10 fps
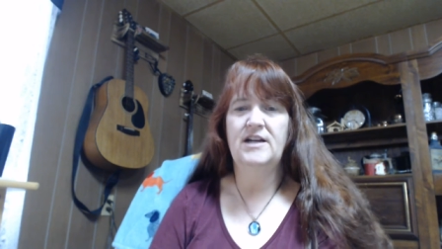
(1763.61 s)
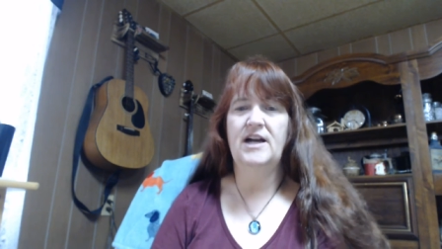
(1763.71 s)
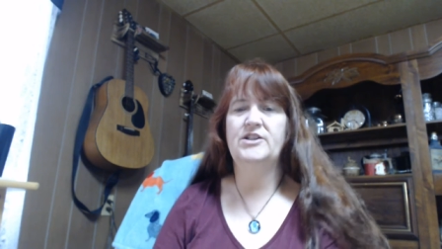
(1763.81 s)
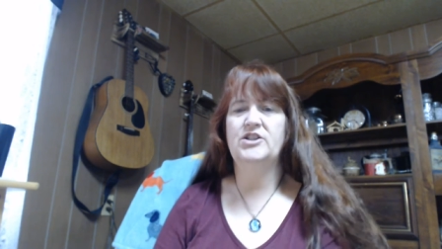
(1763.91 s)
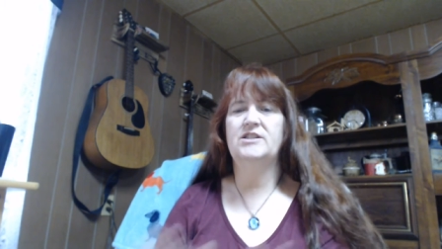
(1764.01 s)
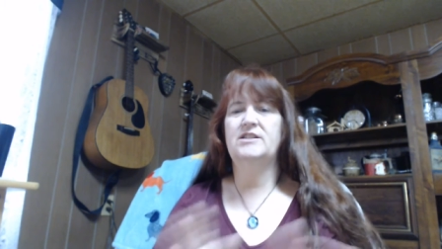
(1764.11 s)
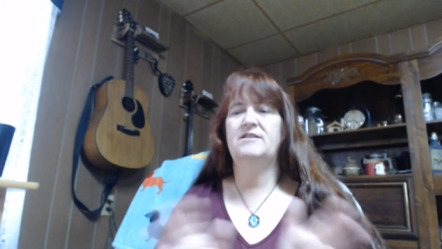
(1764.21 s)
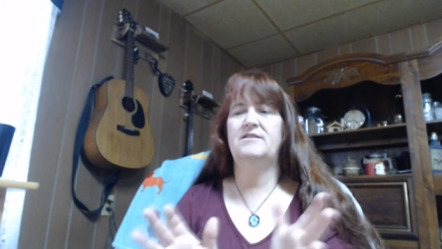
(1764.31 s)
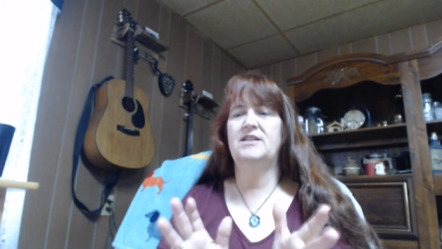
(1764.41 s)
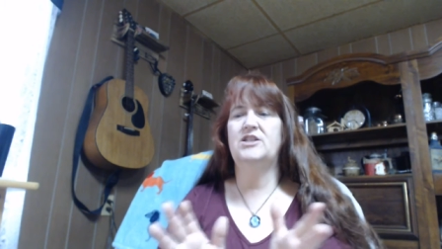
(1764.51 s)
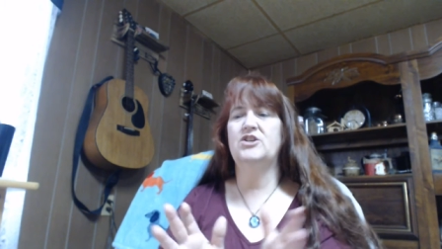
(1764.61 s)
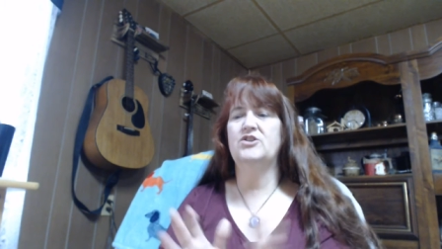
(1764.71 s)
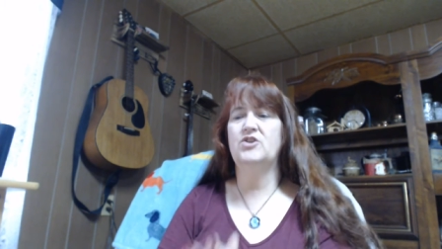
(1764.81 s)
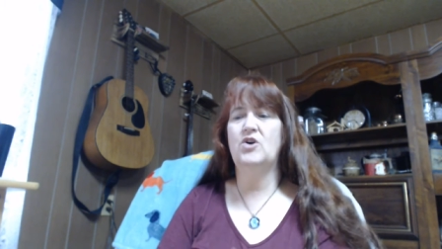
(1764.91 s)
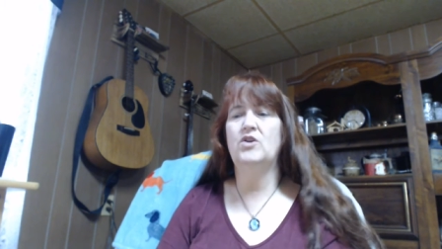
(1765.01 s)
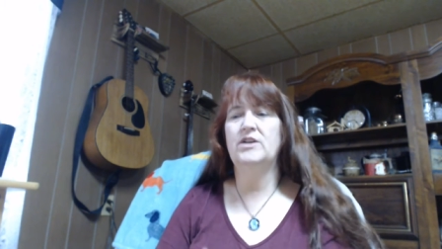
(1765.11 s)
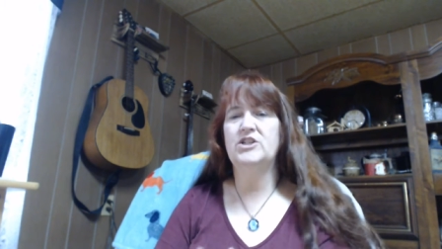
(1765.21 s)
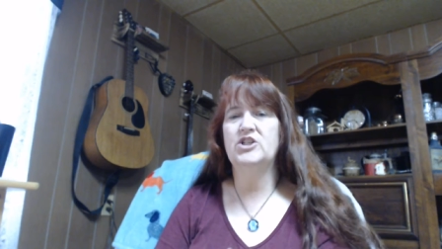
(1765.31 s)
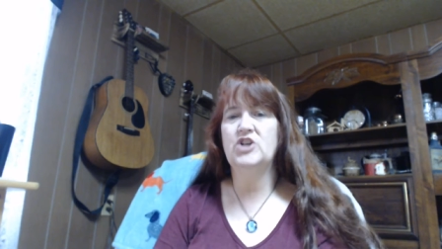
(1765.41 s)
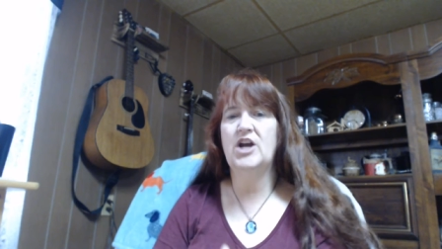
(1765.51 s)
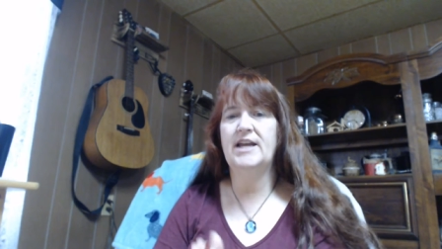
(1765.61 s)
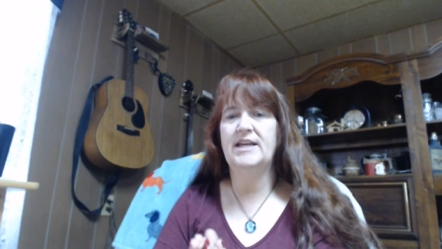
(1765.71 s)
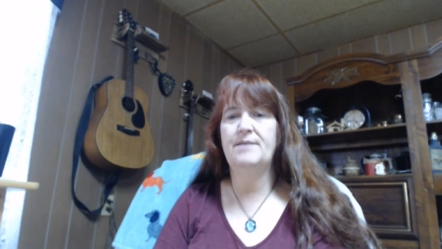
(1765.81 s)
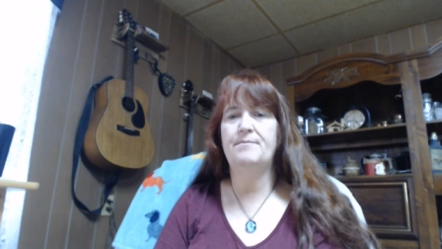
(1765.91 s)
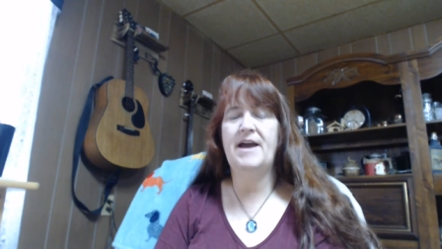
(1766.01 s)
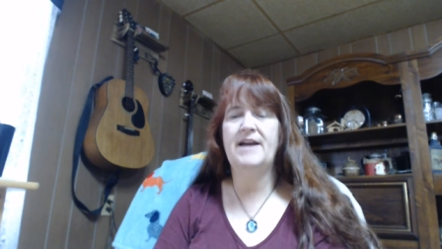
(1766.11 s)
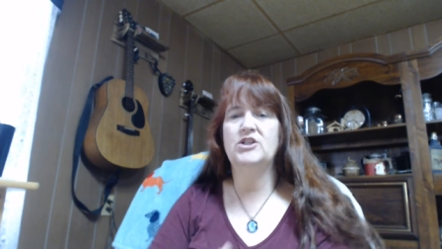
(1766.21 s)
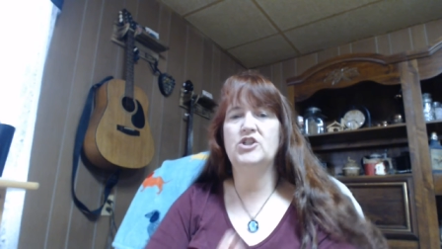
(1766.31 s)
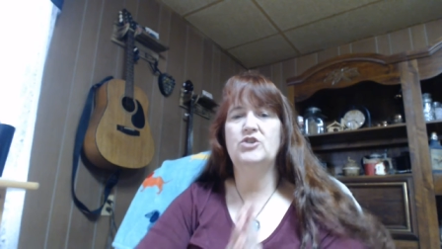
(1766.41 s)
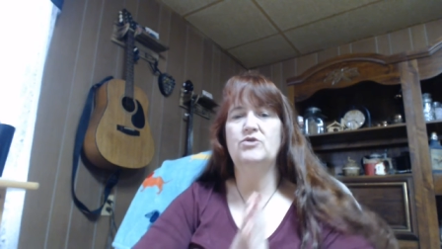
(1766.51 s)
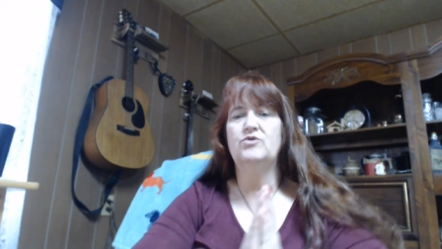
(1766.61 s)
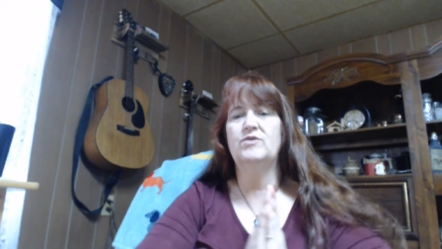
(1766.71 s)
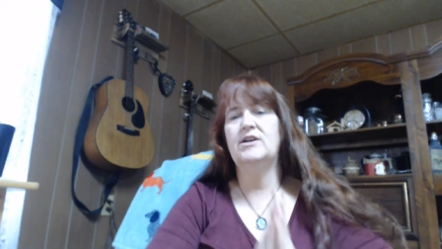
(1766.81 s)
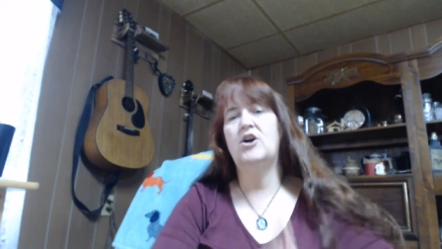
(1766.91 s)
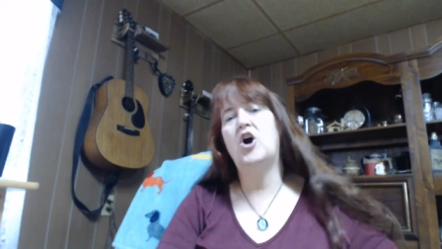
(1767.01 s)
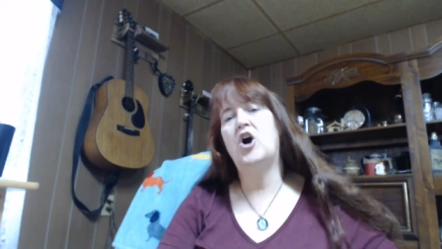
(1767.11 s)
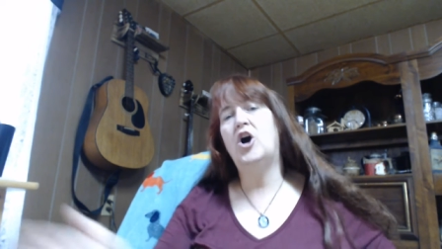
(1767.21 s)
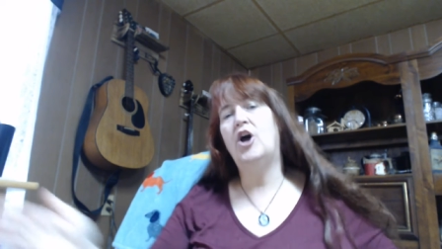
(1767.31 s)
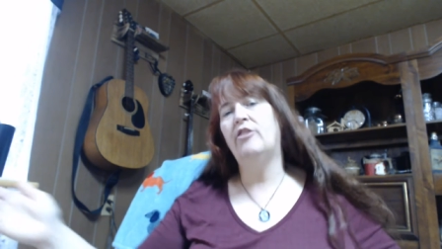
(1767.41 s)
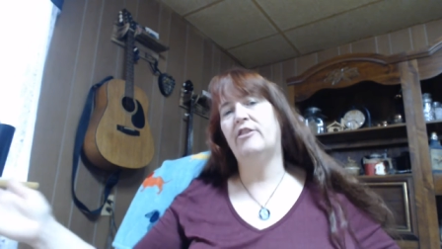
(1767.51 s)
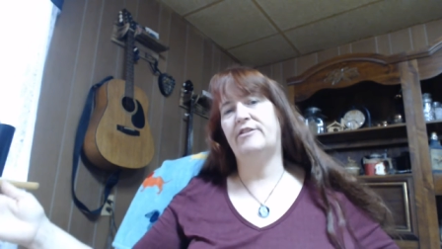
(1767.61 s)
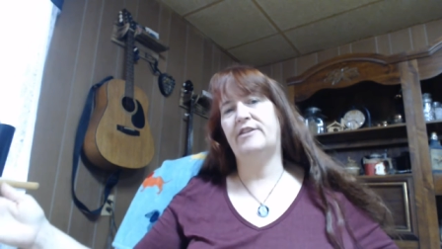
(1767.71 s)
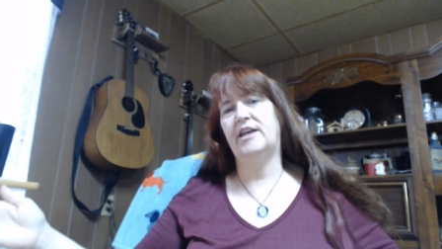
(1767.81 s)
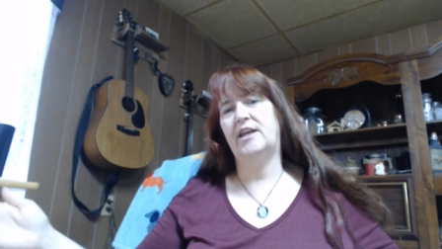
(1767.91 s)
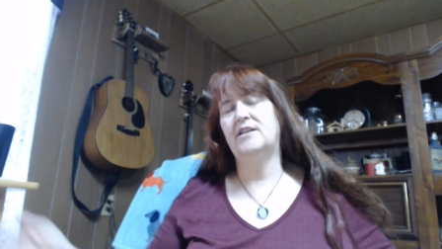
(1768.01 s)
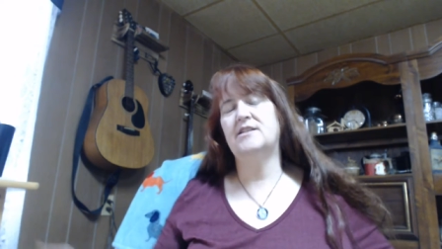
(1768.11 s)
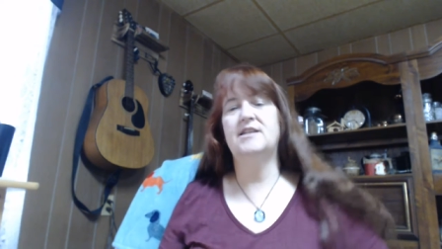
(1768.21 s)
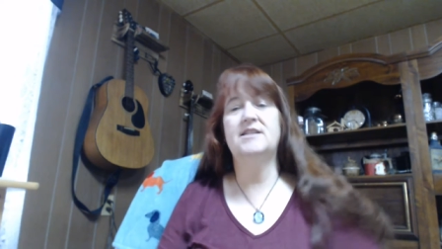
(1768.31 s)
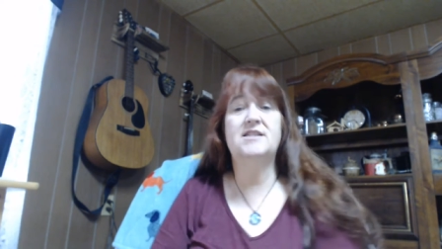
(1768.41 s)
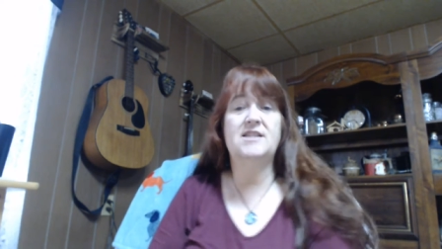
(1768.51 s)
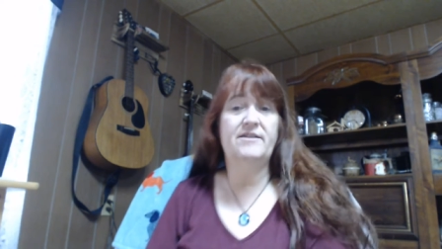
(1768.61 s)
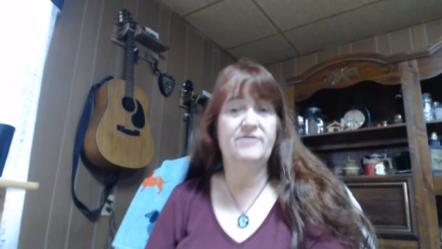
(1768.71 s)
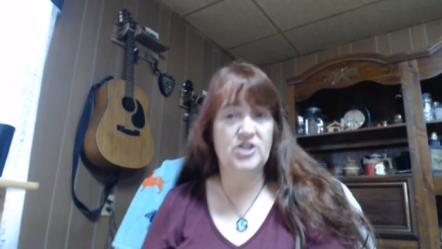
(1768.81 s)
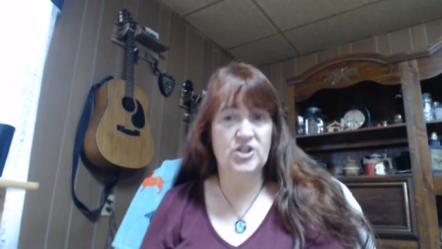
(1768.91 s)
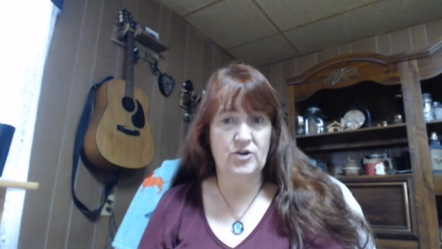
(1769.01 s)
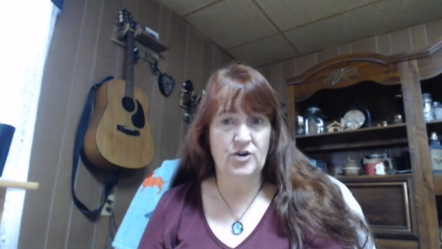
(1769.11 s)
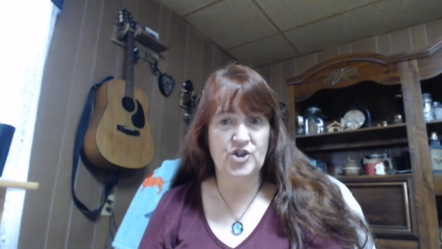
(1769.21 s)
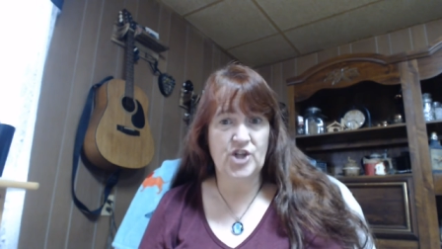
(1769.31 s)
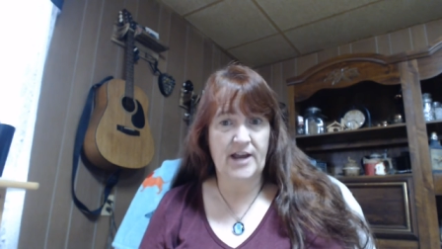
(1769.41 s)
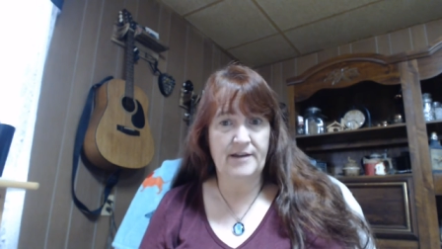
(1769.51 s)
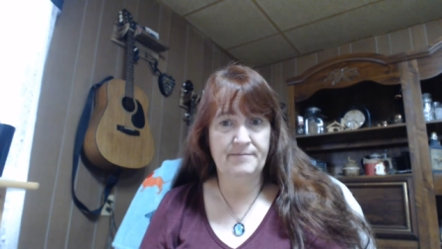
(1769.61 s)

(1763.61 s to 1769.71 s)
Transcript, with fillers: I just, this year's goal is to try and get back to doing all the things instead of just crochet.